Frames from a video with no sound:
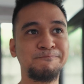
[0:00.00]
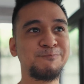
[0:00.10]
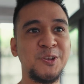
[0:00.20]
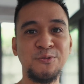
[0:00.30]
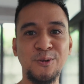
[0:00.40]

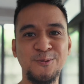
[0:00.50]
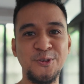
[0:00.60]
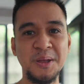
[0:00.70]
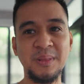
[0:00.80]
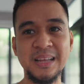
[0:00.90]
full
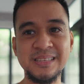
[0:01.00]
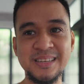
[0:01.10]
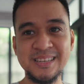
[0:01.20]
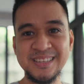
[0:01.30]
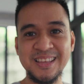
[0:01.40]
frame
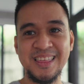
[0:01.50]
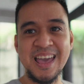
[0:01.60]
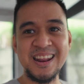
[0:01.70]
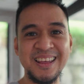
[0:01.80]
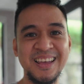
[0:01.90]
lenses,
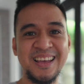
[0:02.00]
then